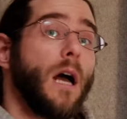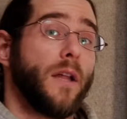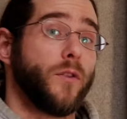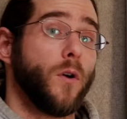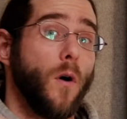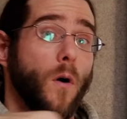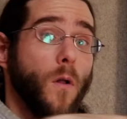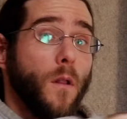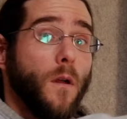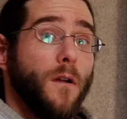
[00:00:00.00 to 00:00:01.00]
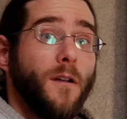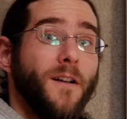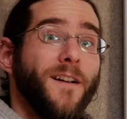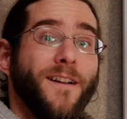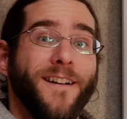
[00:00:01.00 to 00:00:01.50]
a doll.
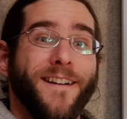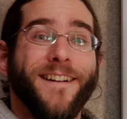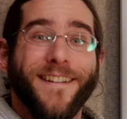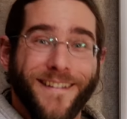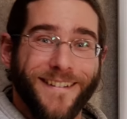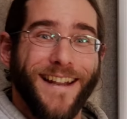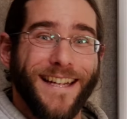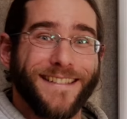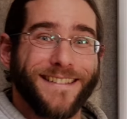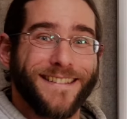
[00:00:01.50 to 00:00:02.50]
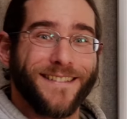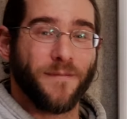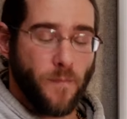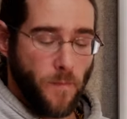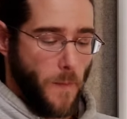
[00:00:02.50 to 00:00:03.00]
Nice.
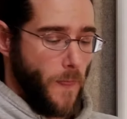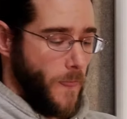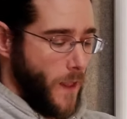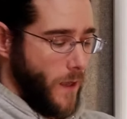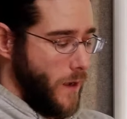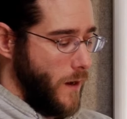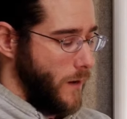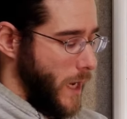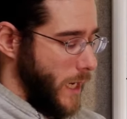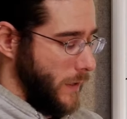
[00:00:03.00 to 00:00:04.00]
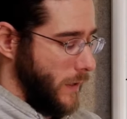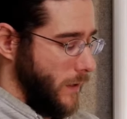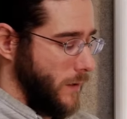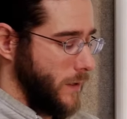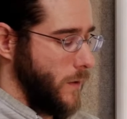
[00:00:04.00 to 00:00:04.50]
All right.
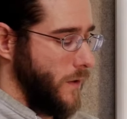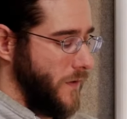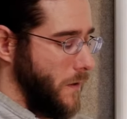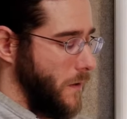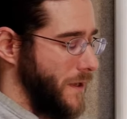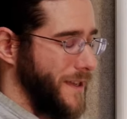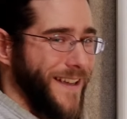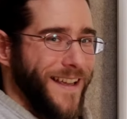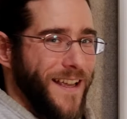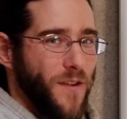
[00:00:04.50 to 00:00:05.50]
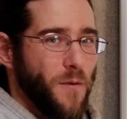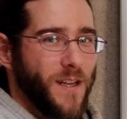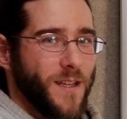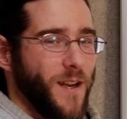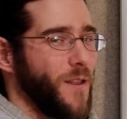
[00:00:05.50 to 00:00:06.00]
So if you
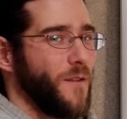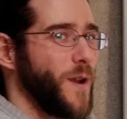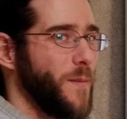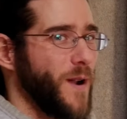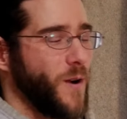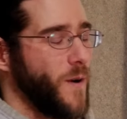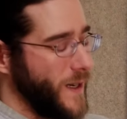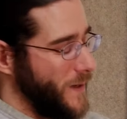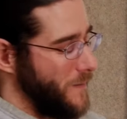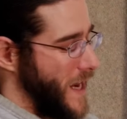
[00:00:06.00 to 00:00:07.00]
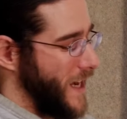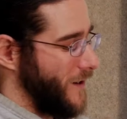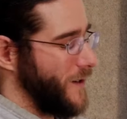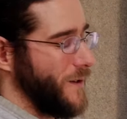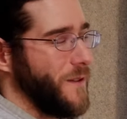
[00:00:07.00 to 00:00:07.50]
watch that other video about going to make
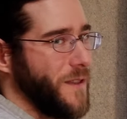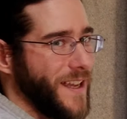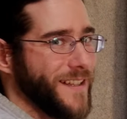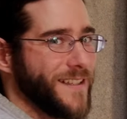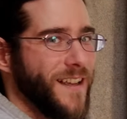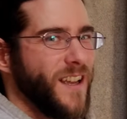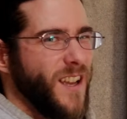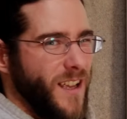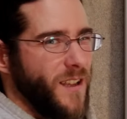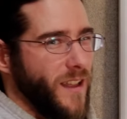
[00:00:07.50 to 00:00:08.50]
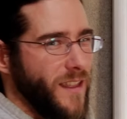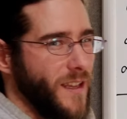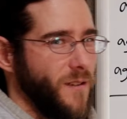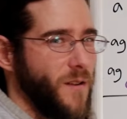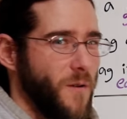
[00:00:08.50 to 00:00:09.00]
or do things, I
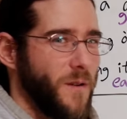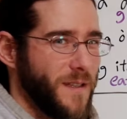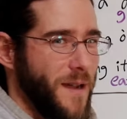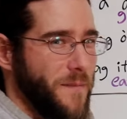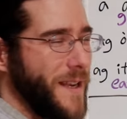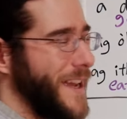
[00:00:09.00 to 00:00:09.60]
think you know what's coming